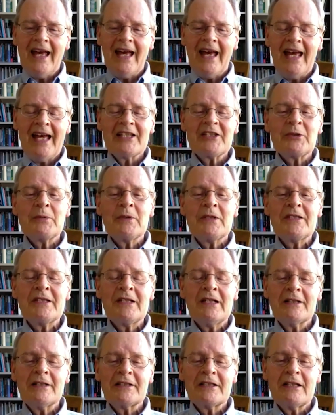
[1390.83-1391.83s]
as a
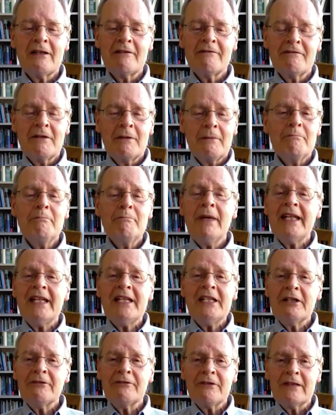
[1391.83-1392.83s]
result of many
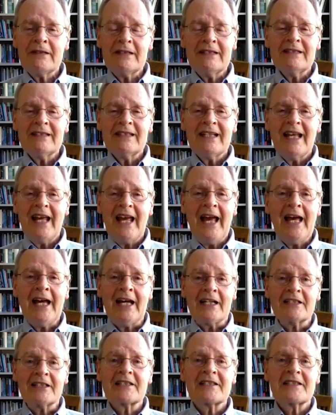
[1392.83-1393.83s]
different
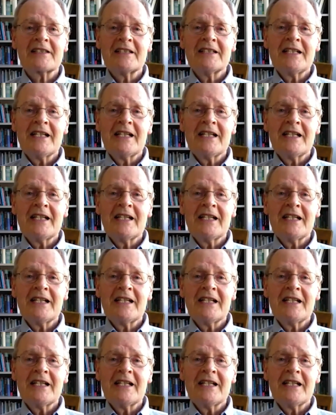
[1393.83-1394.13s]
acts.